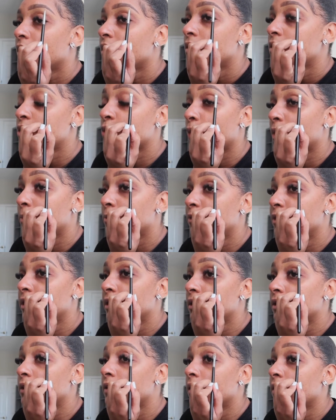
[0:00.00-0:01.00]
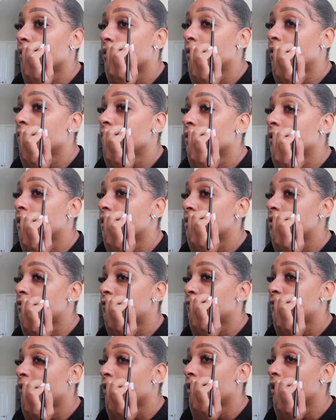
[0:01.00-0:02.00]
So I bring it down as
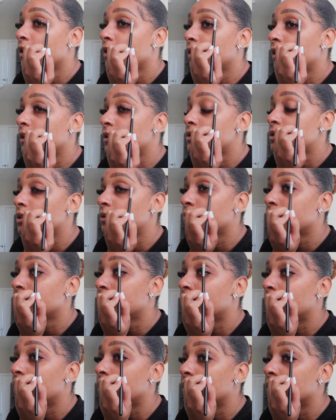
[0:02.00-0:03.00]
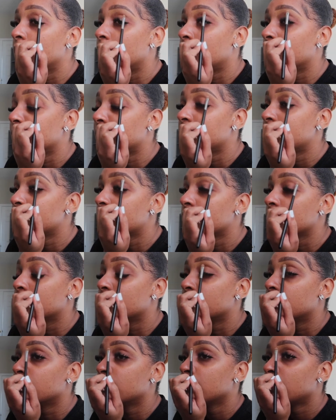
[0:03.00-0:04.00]
far as it would allow me
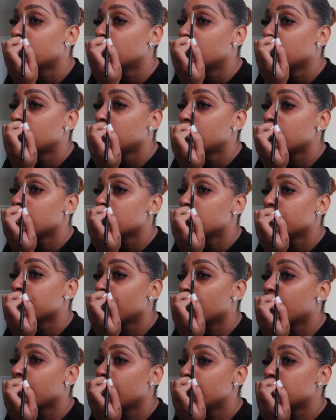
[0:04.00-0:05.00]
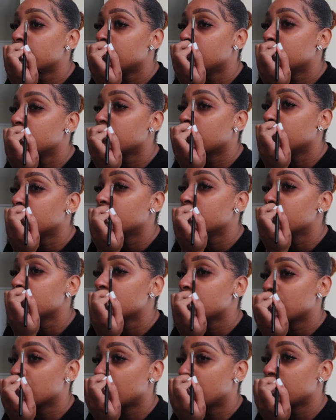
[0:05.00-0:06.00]
to, as far as it's gonna
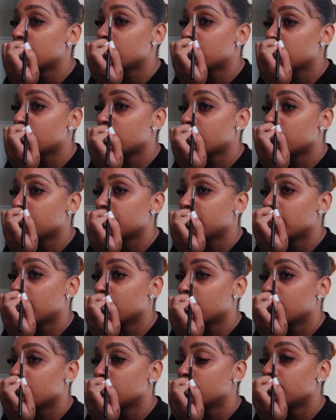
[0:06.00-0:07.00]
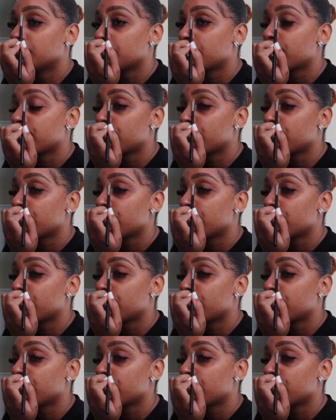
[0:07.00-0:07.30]
stretch and come down.